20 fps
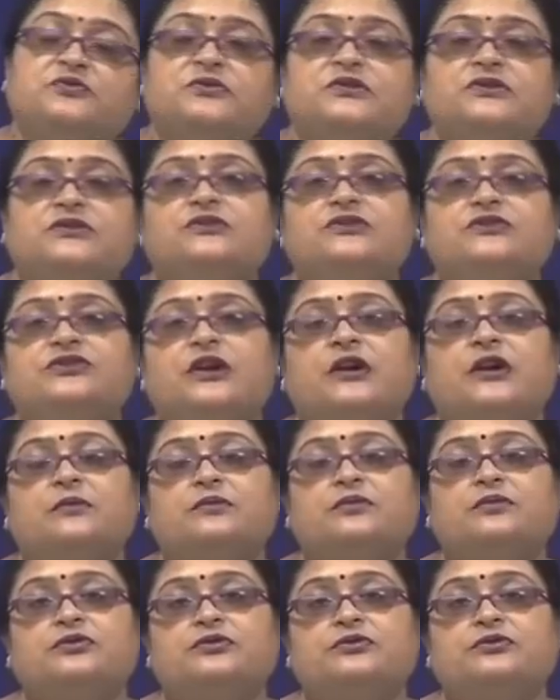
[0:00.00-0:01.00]
we
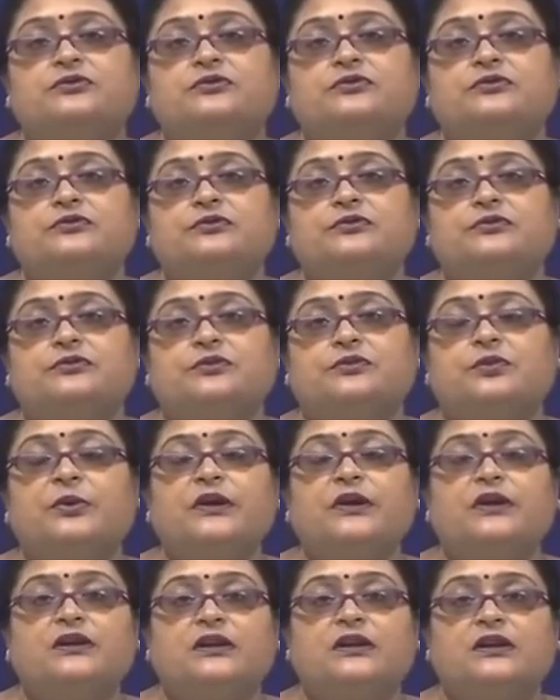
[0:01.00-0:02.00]
jump too
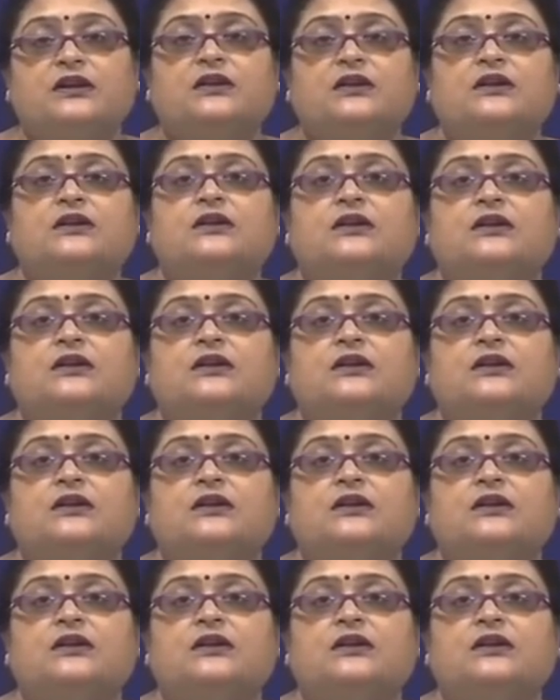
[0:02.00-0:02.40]
quickly